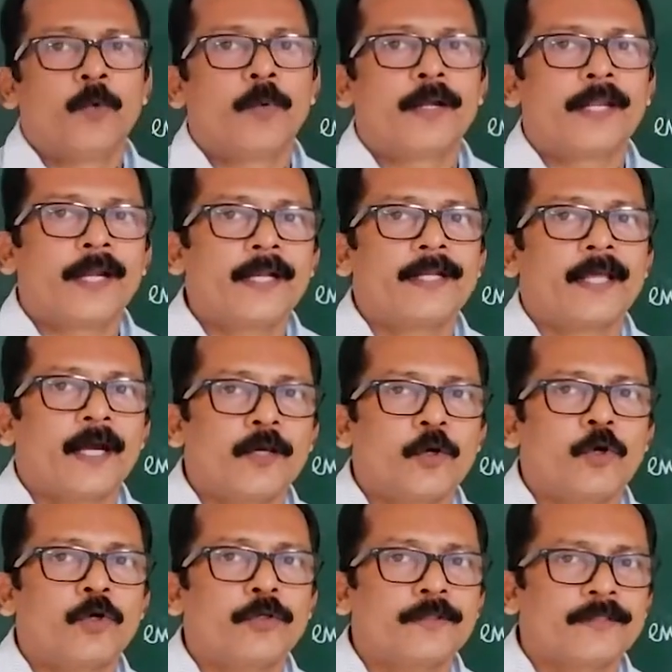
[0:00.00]
Where delta
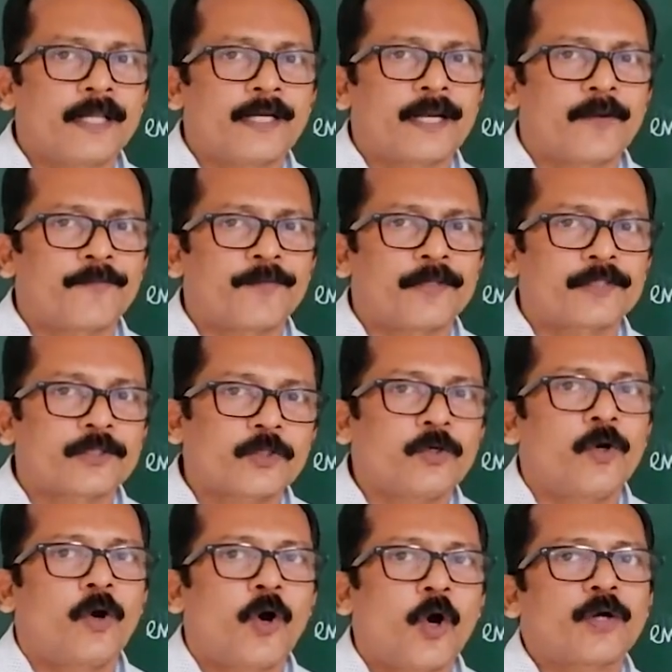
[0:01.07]
O, that refers to
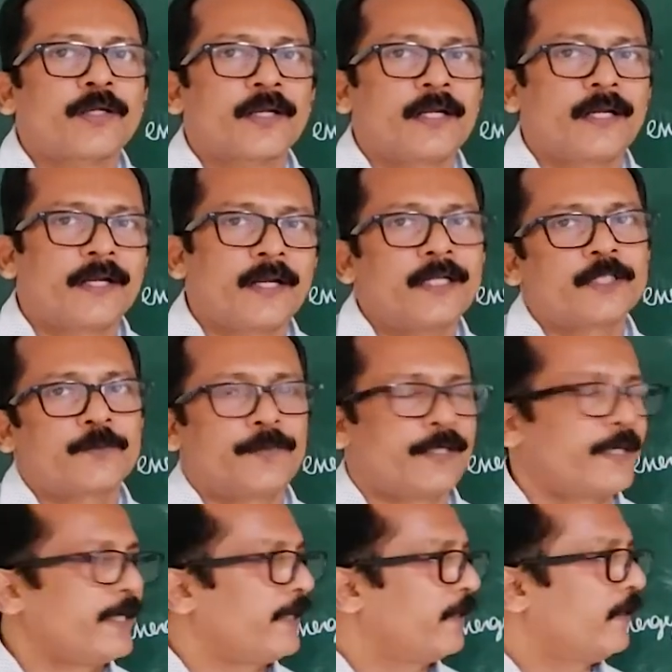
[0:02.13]
octahedral
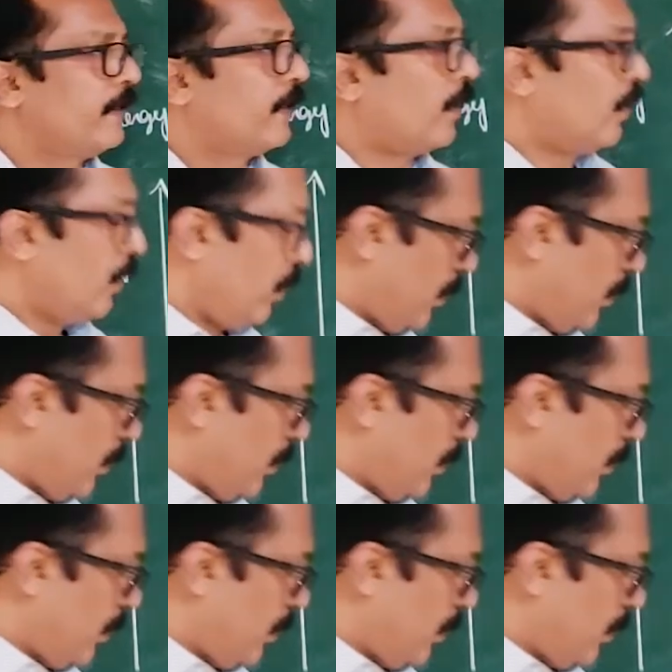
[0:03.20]
splitting. Now,